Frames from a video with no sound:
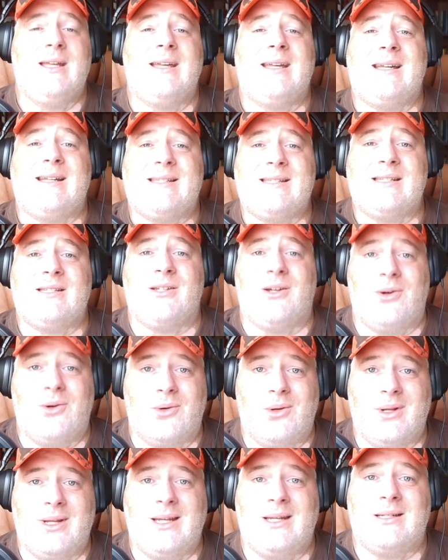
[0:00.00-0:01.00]
It's a
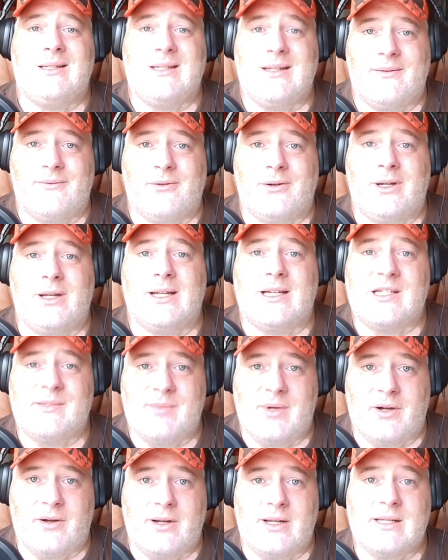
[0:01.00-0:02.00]
totally different
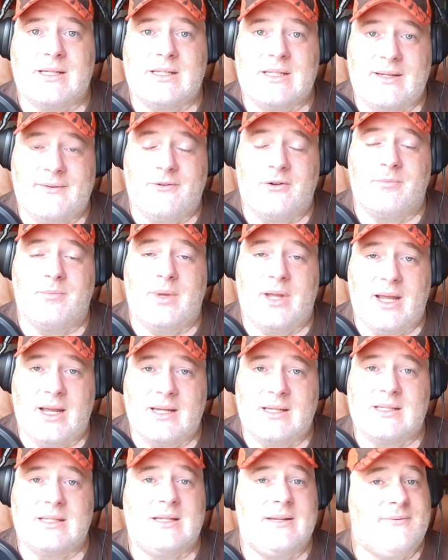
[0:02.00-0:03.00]
experience, different
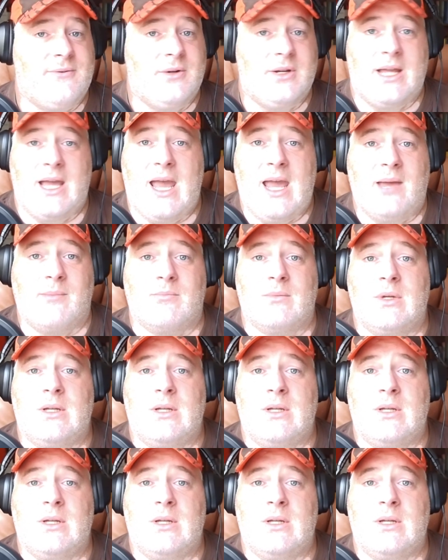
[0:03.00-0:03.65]
pace, different game.